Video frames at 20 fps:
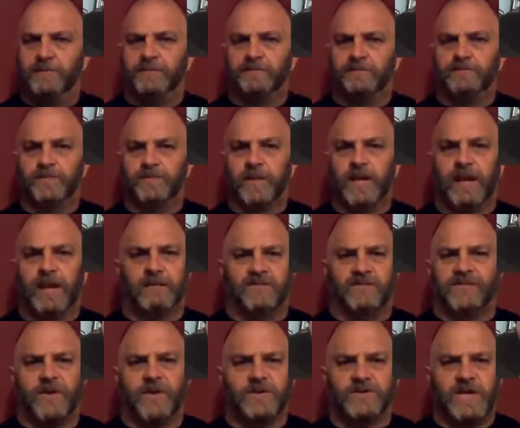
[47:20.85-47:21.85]
And my
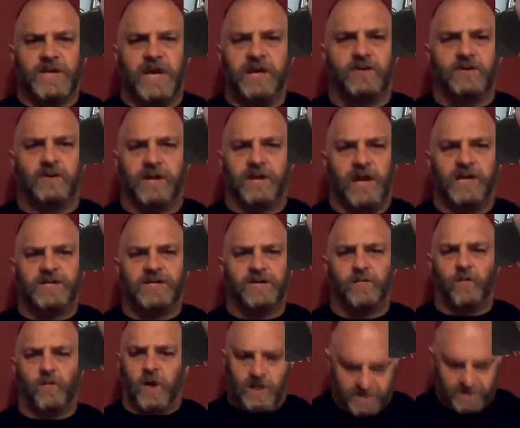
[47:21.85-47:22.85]
first inclination
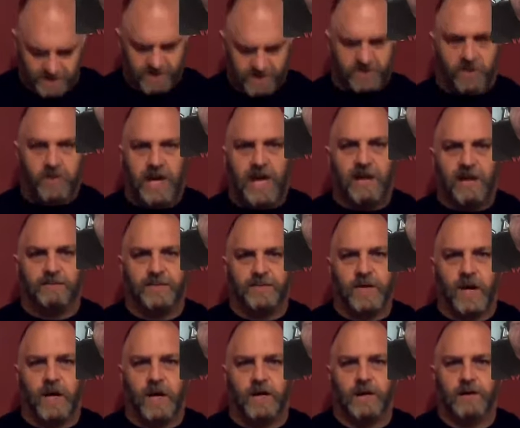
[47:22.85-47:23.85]
is okay, I'm done,
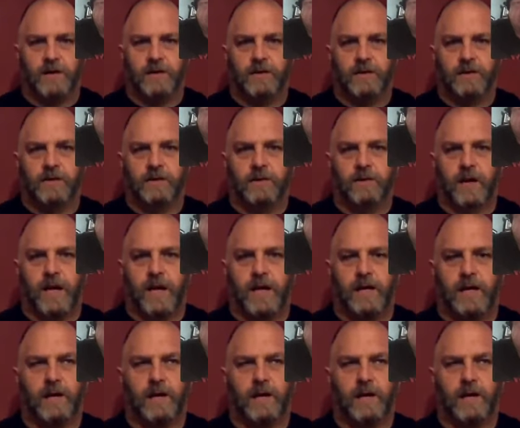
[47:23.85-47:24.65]
right?